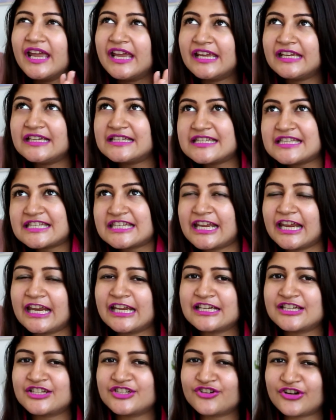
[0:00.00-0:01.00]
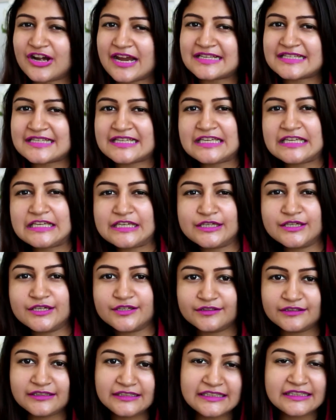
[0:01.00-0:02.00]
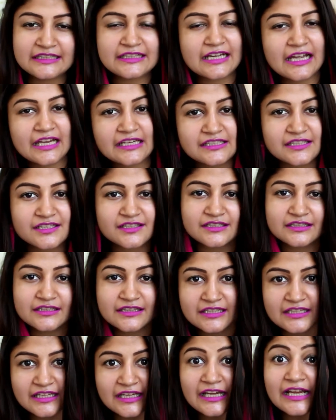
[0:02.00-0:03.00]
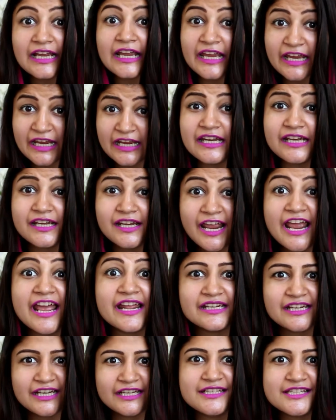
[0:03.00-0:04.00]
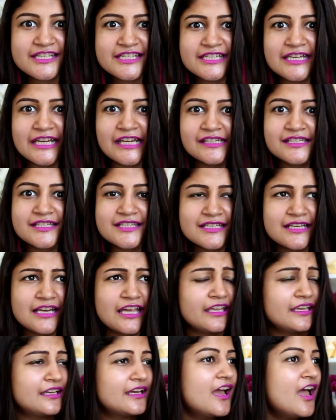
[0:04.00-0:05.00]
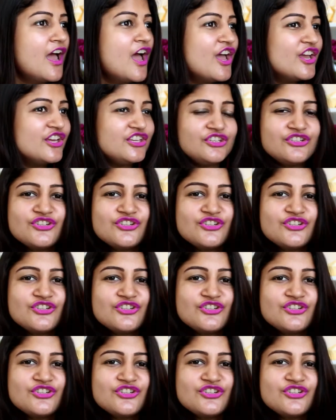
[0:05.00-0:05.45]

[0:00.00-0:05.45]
instant dressy girly kind of thing in an instant. Like, you